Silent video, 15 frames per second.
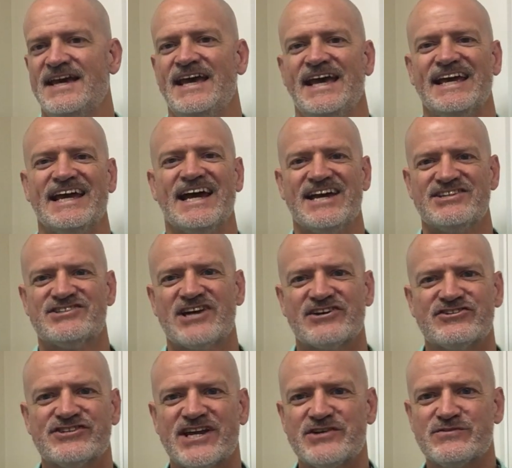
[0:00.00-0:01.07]
Hey guys,
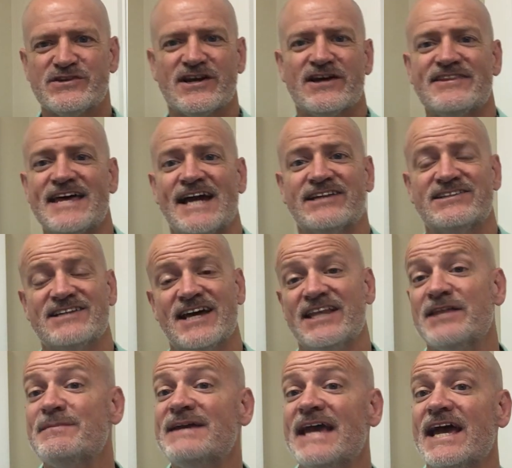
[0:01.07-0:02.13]
Dr. Jason with your health hack today.
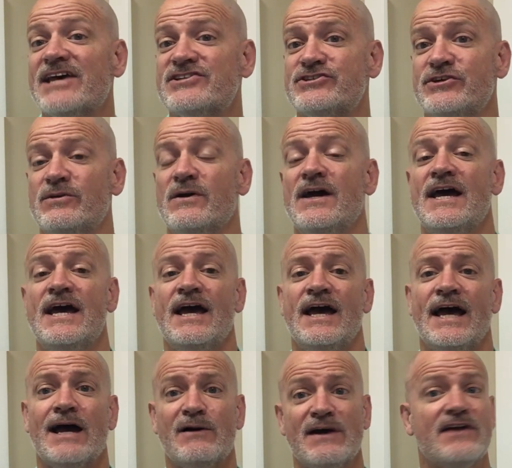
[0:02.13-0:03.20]
Let me ask you,
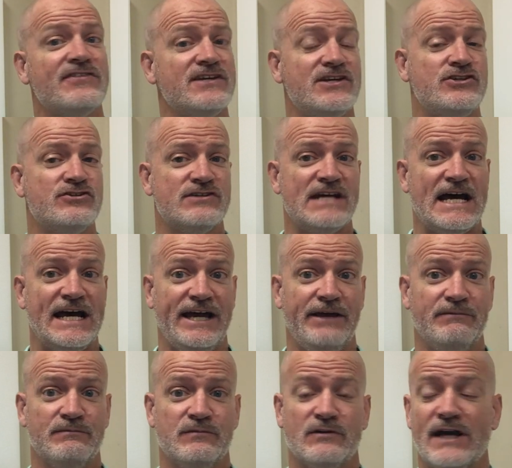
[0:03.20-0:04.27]
how healthy is your diet,
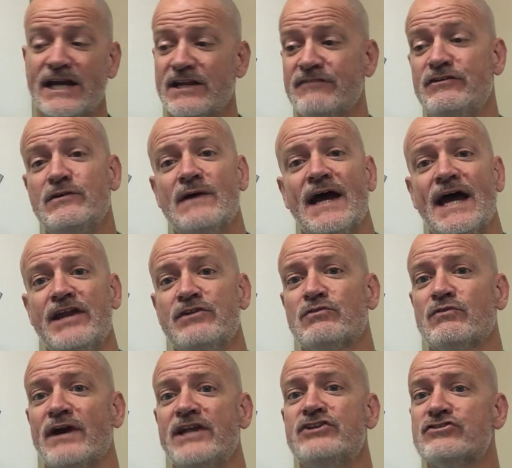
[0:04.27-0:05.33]
right? If you had to
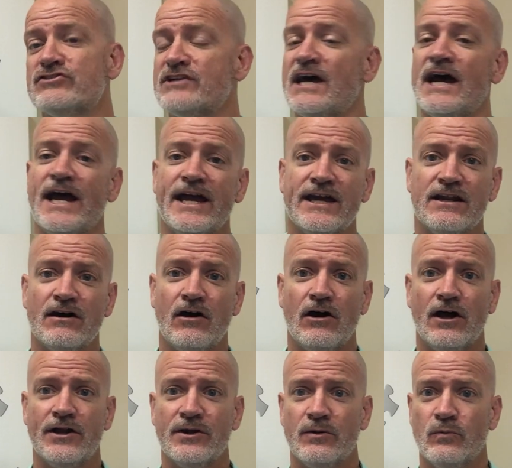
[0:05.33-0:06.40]
rate your diet
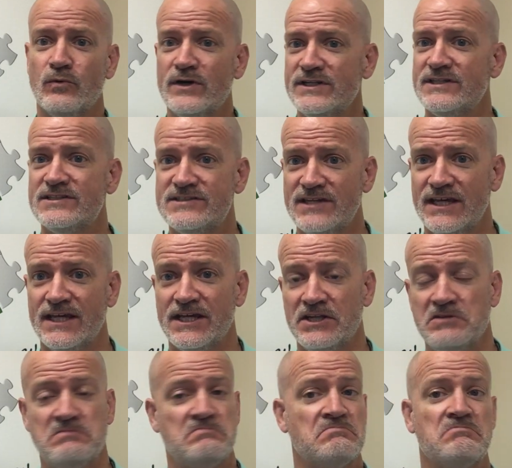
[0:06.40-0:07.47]
on a 1 to
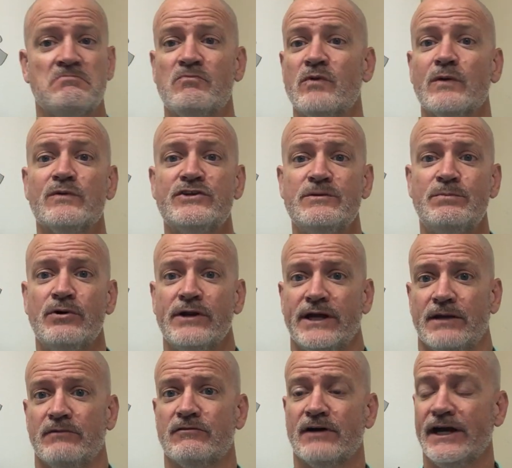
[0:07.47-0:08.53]
10, where would you put
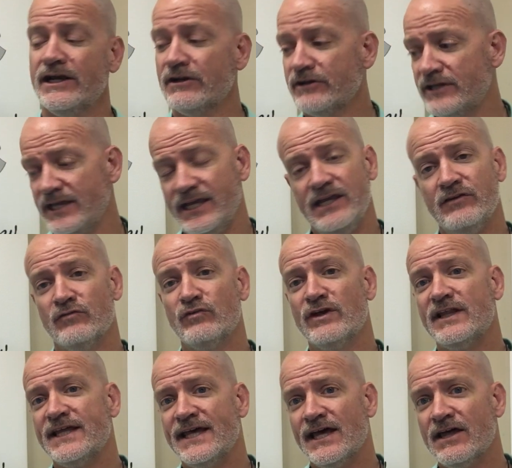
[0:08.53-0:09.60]
it, right? Are you eating
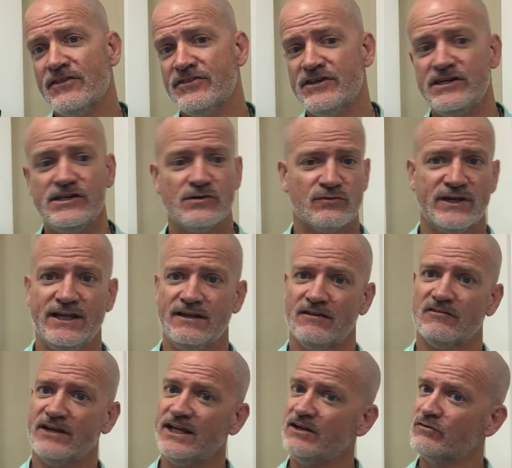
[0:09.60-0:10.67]
really healthy? You're
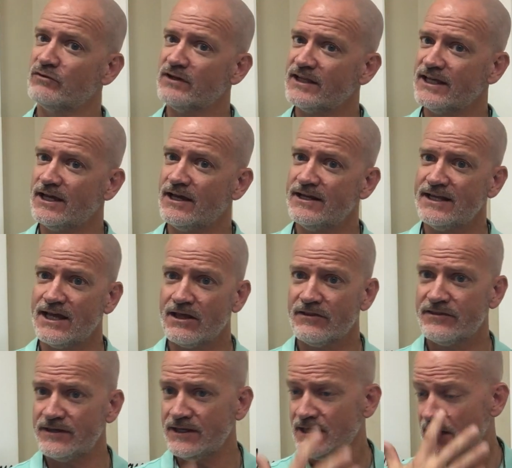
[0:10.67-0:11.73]
eating really
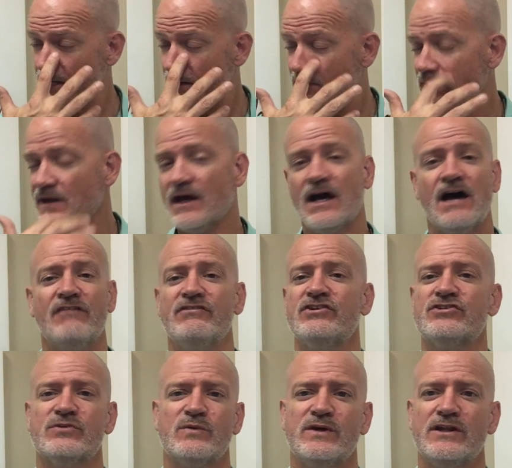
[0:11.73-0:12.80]
unhealthy? I mean,
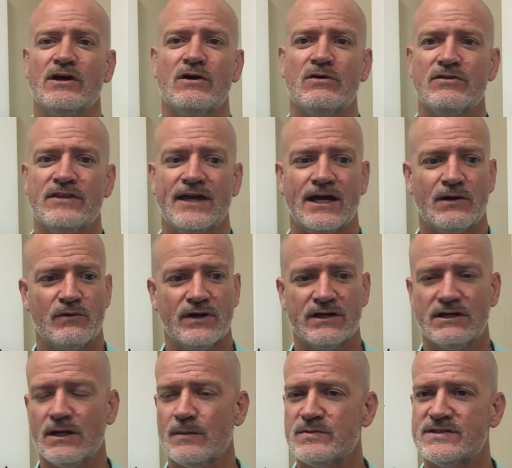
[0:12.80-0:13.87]
obviously we know that when it
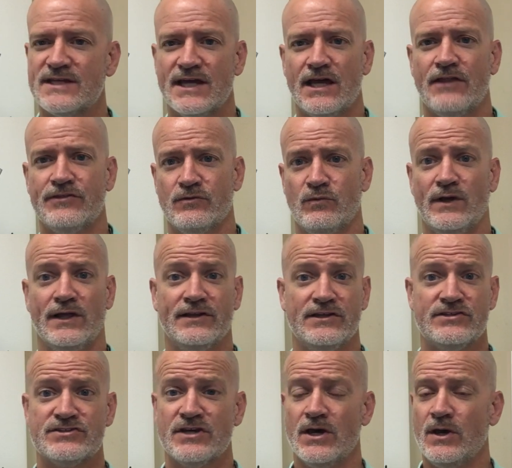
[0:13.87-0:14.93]
comes to health and
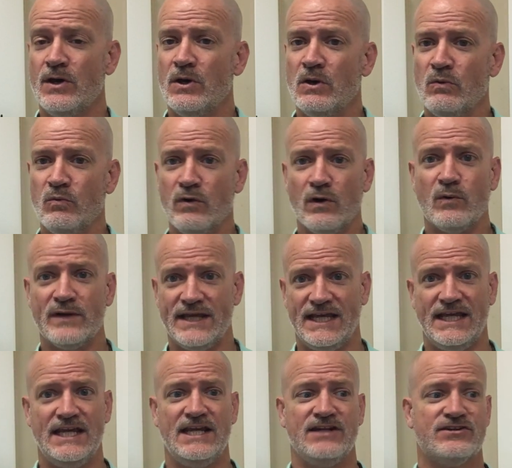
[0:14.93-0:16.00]
wellness, what we
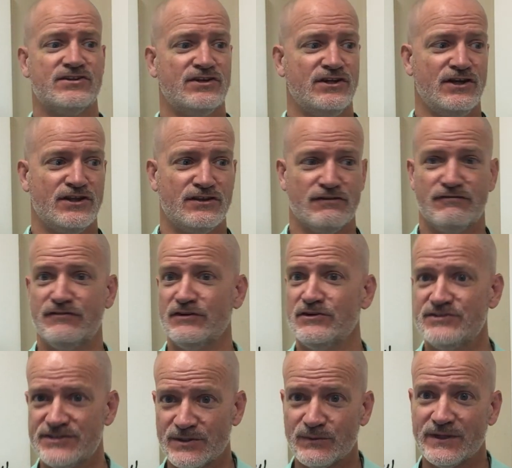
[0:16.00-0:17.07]
eat, the
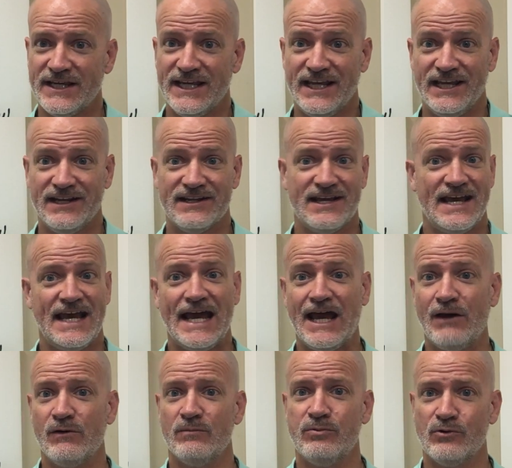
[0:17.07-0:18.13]
foods that we eat,
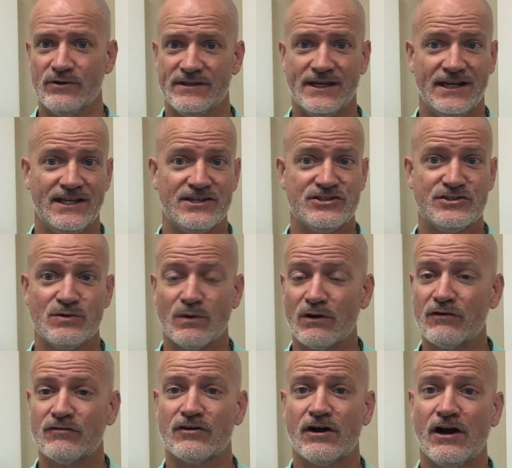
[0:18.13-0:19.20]
how important that is to our
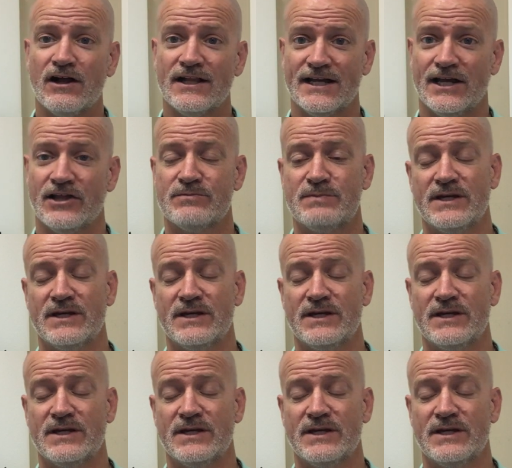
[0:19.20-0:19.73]
overall health.